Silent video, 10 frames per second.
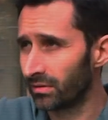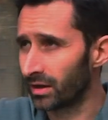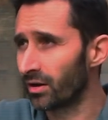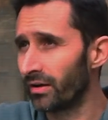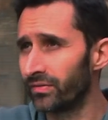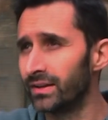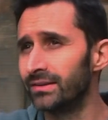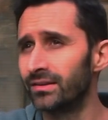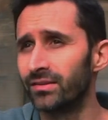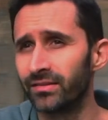like off in the
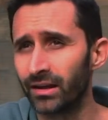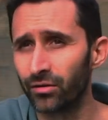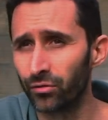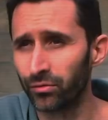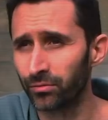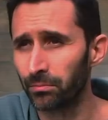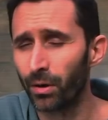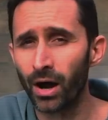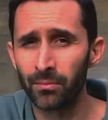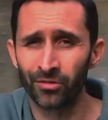distance. I don't know those were
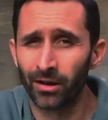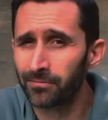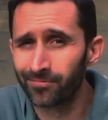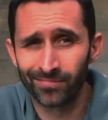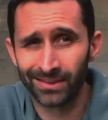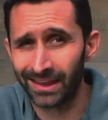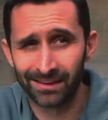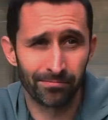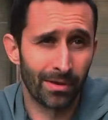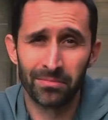bombs or I think
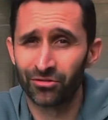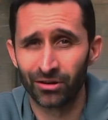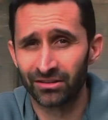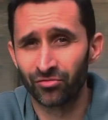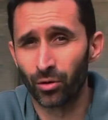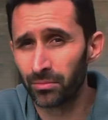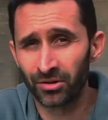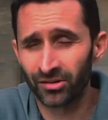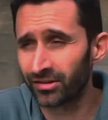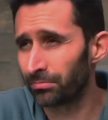maybe
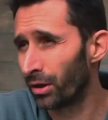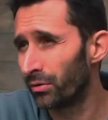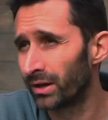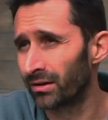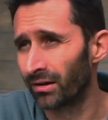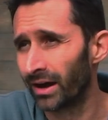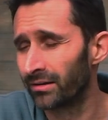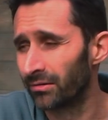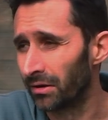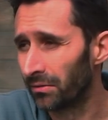transformers exploding or I
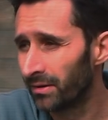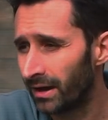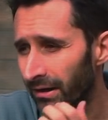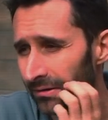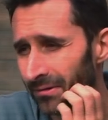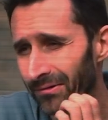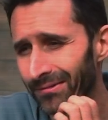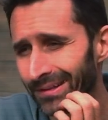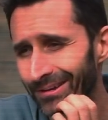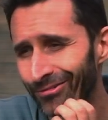don't know. I don't know
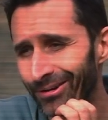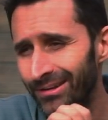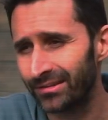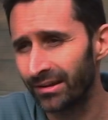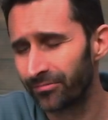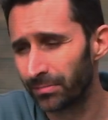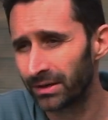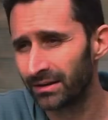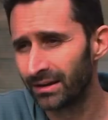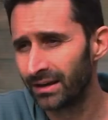electronic stuff, but